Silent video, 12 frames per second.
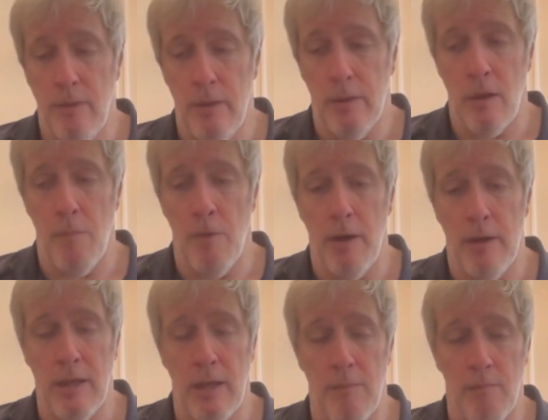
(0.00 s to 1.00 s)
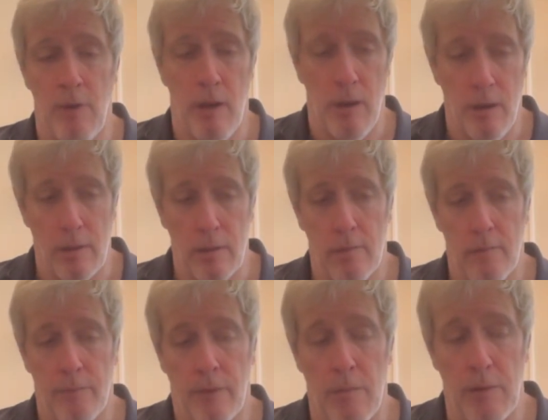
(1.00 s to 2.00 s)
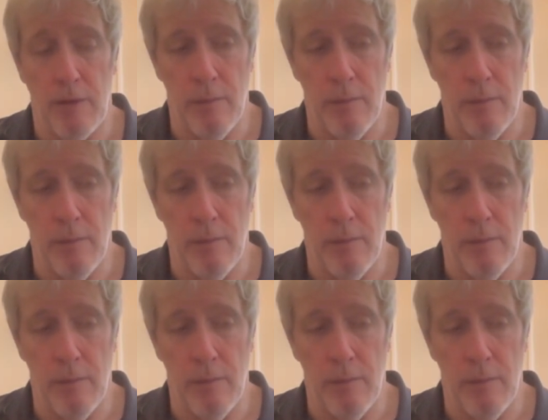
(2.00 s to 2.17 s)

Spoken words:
come on. He came in